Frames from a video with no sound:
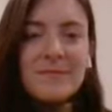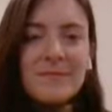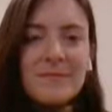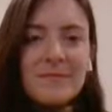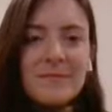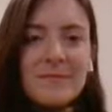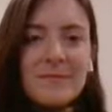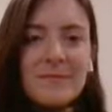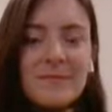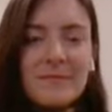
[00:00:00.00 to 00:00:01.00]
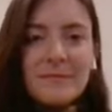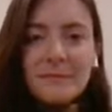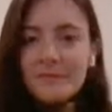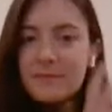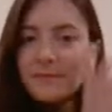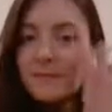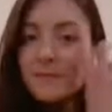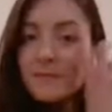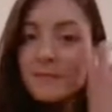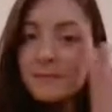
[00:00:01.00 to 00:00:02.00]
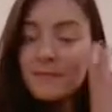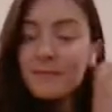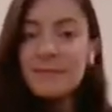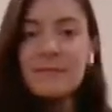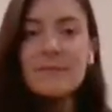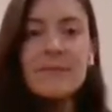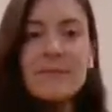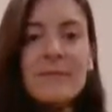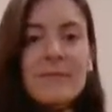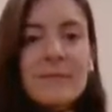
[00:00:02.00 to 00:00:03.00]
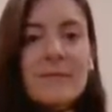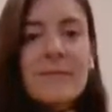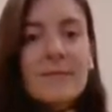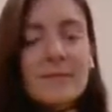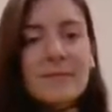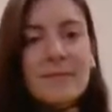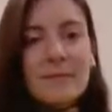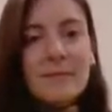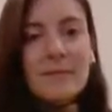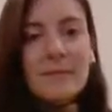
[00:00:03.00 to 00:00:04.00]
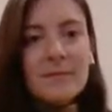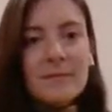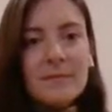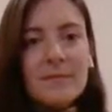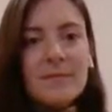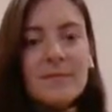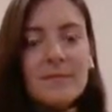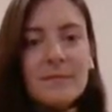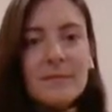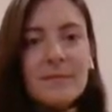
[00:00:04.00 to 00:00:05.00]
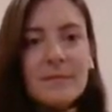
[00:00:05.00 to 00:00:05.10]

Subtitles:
(not speaking)